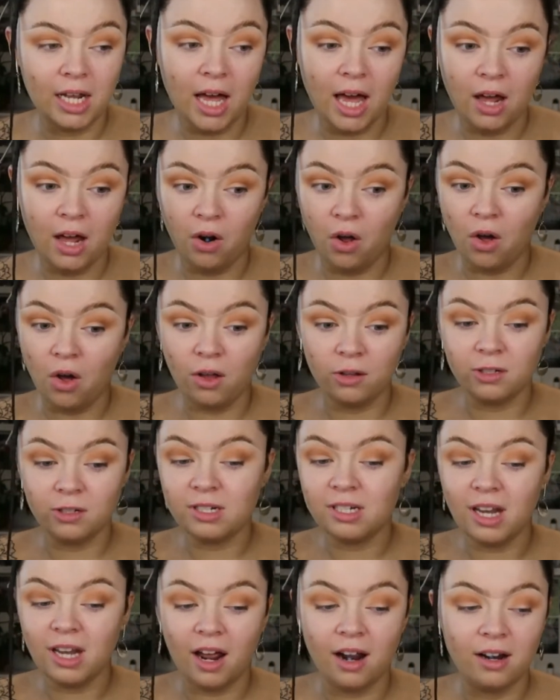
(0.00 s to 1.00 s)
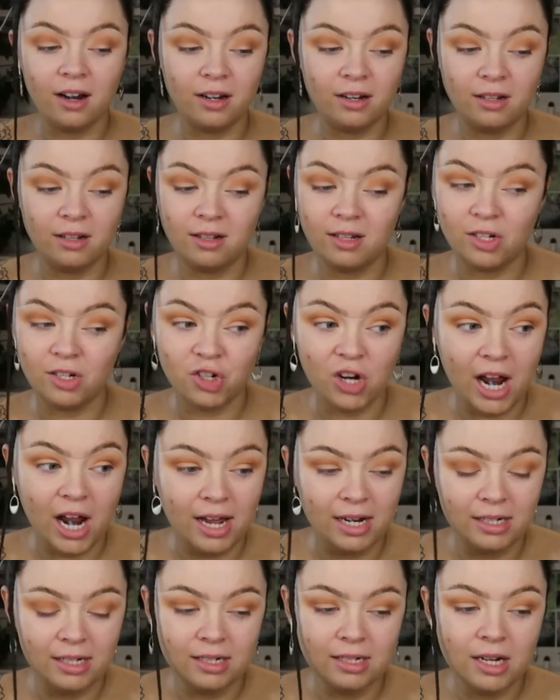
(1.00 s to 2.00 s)
at all start the
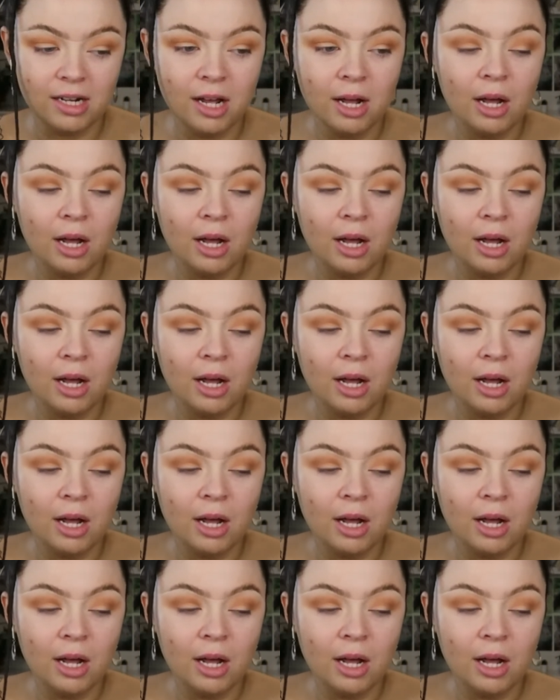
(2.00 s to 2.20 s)
trend.